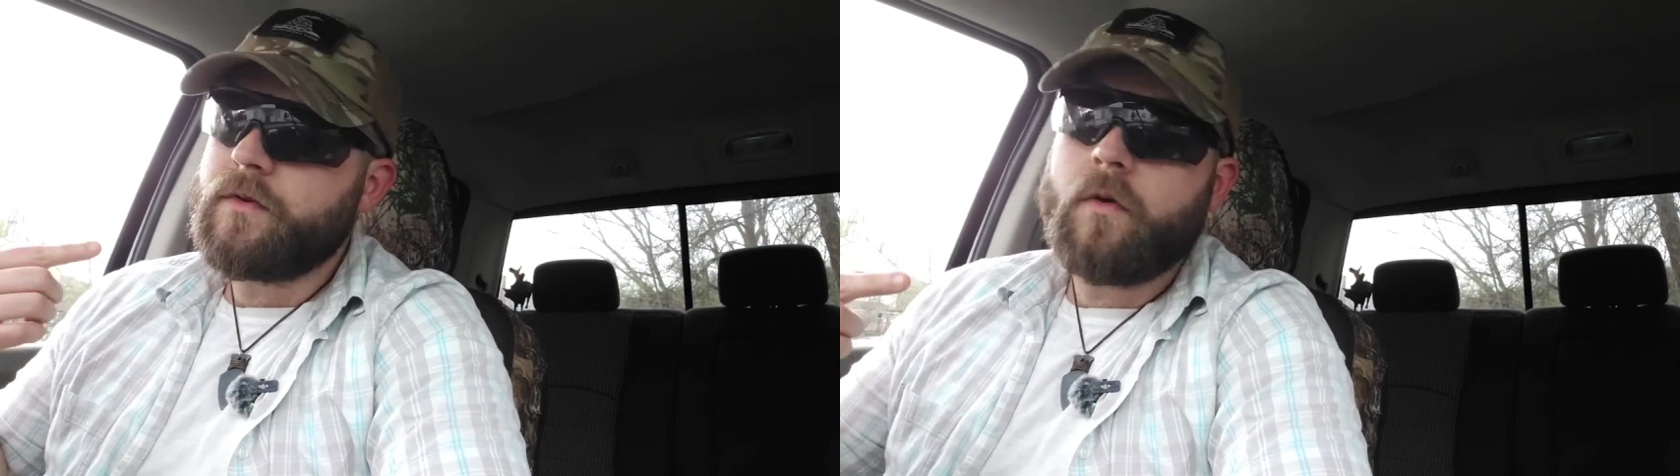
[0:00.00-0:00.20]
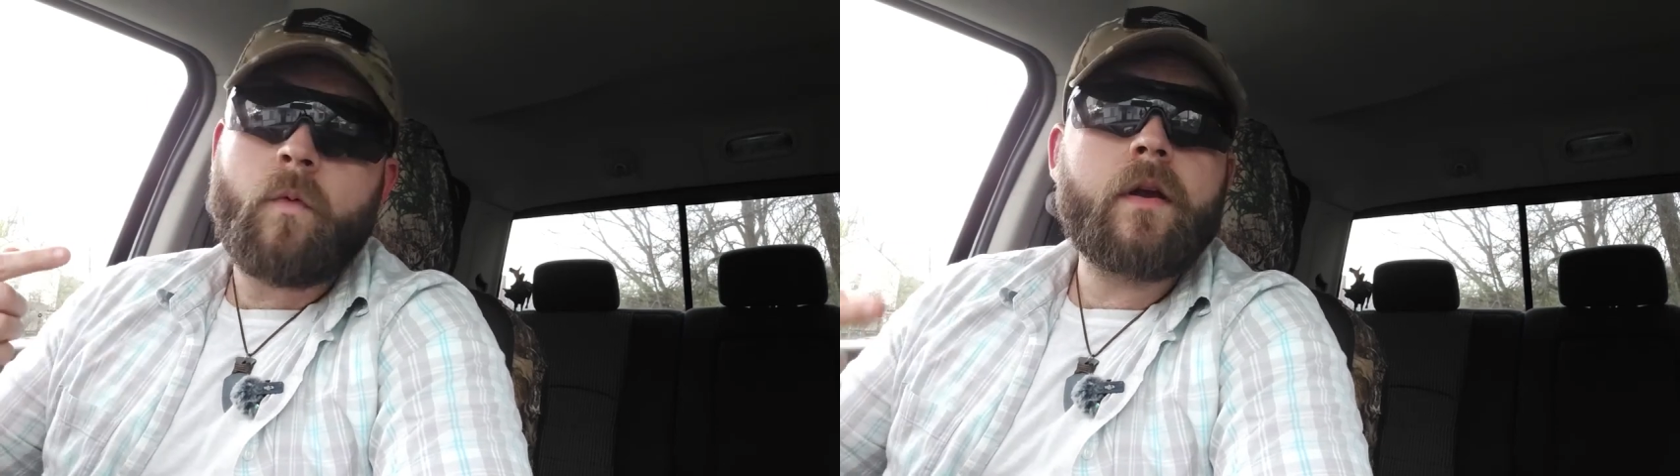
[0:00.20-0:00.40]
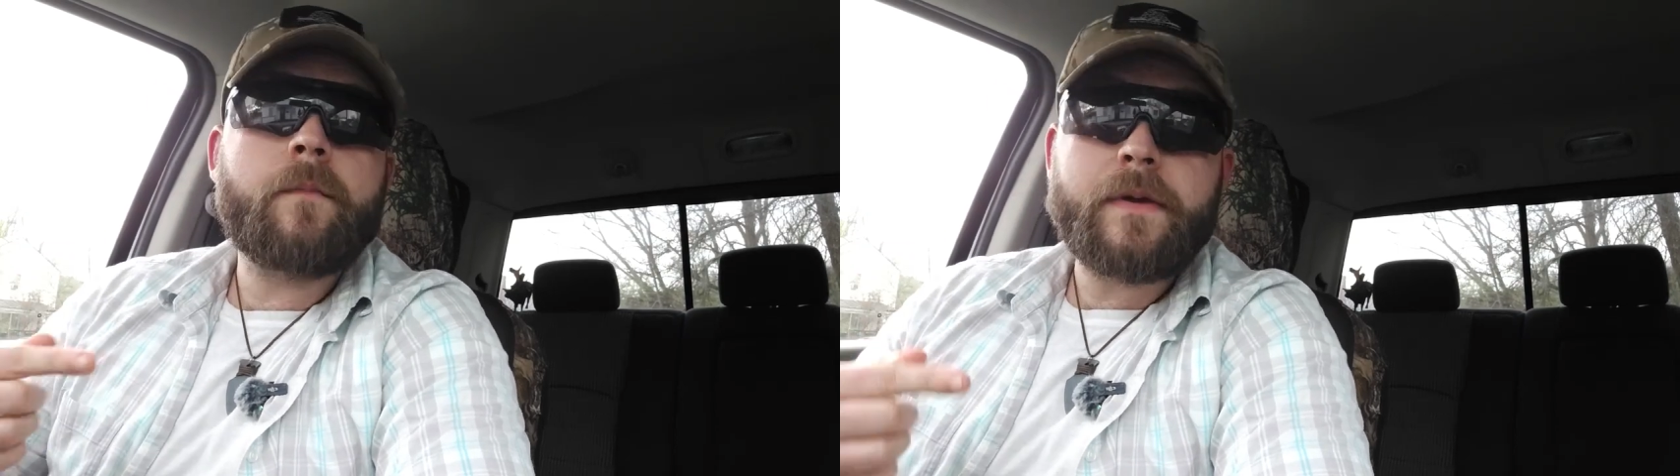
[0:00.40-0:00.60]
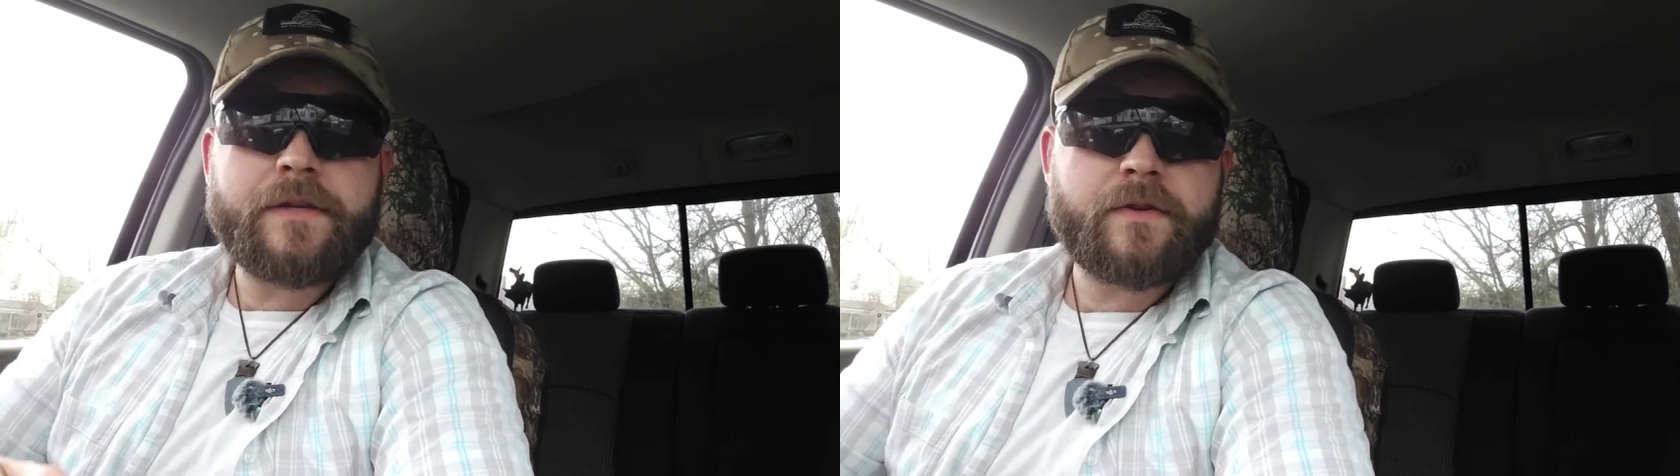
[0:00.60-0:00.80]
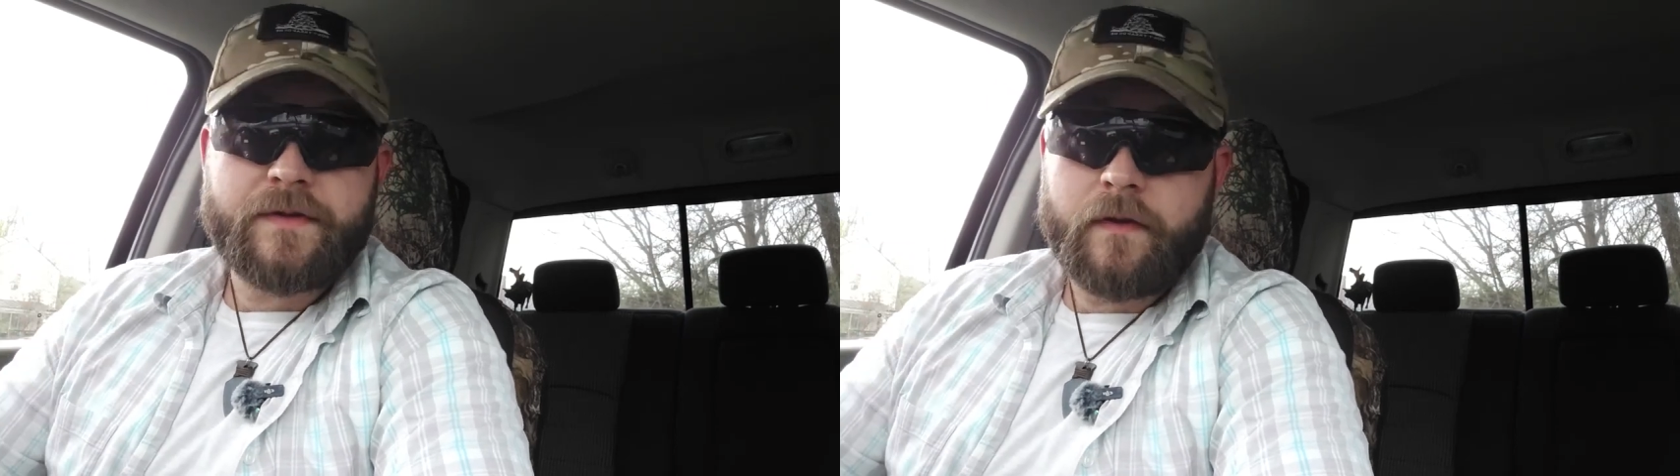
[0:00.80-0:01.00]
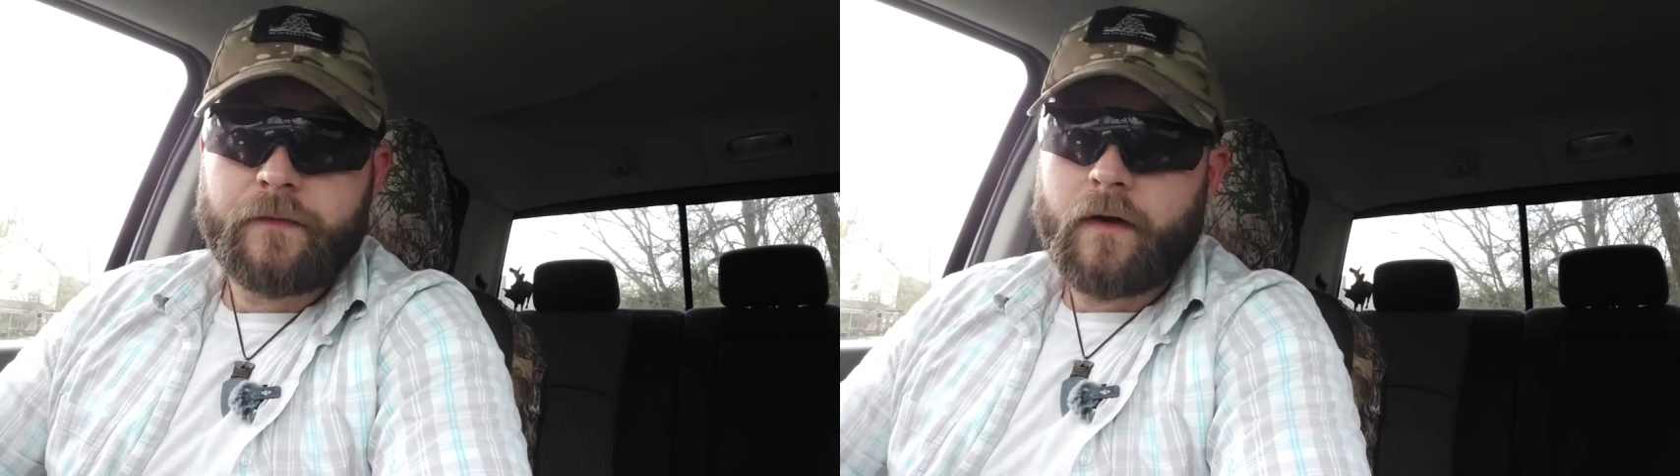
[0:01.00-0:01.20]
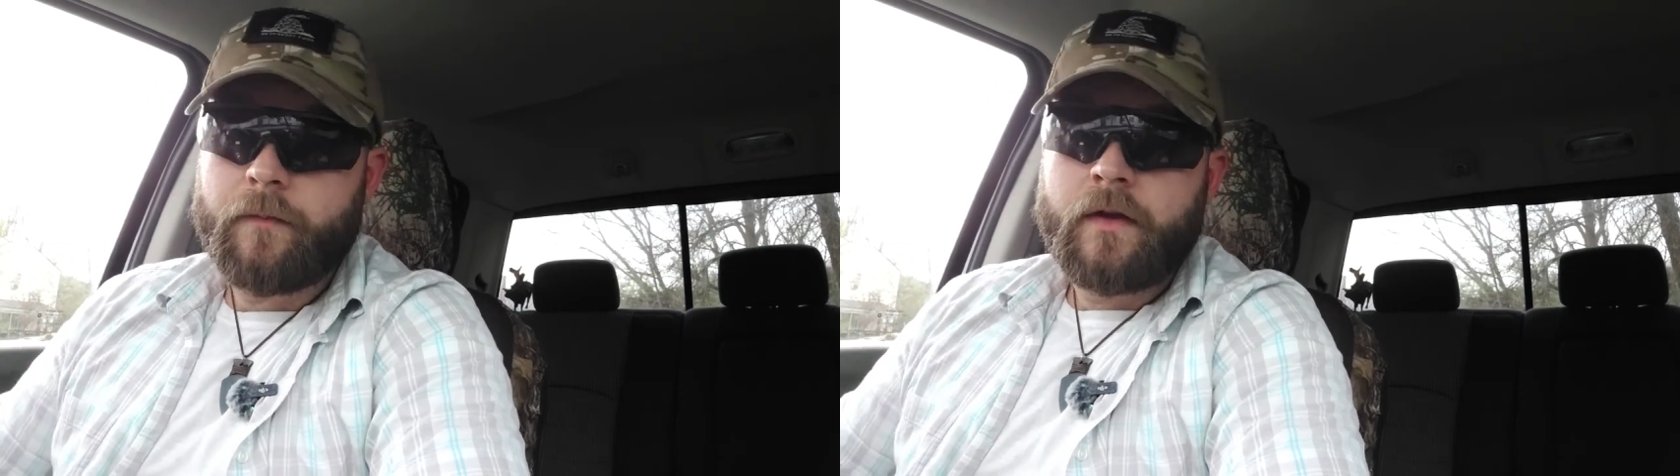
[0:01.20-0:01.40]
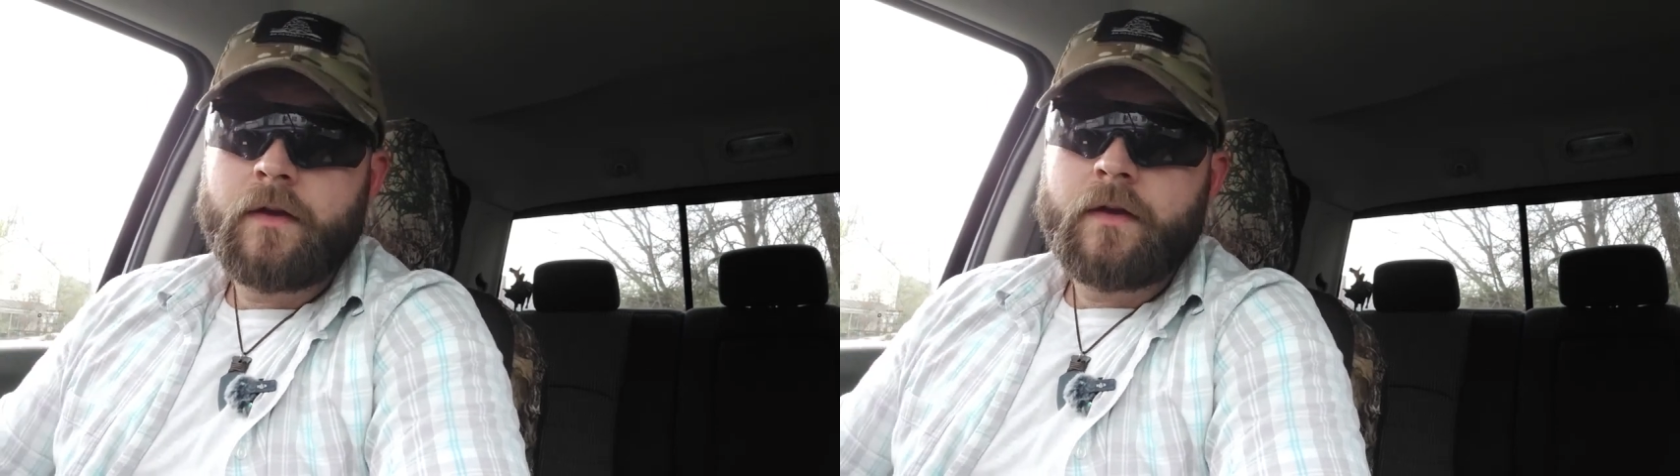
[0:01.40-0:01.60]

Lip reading: You don't want to beat yourself up.